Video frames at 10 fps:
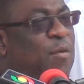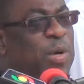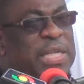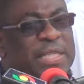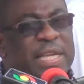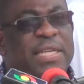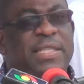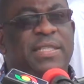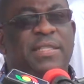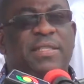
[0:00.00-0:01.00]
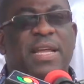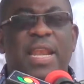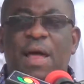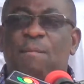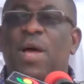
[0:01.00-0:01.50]
with just
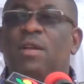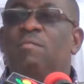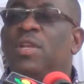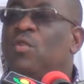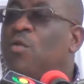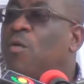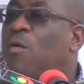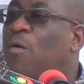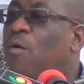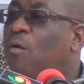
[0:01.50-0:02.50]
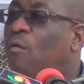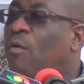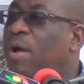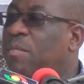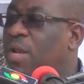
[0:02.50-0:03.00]
an amount below
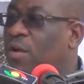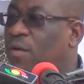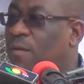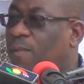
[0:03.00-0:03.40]
1 million.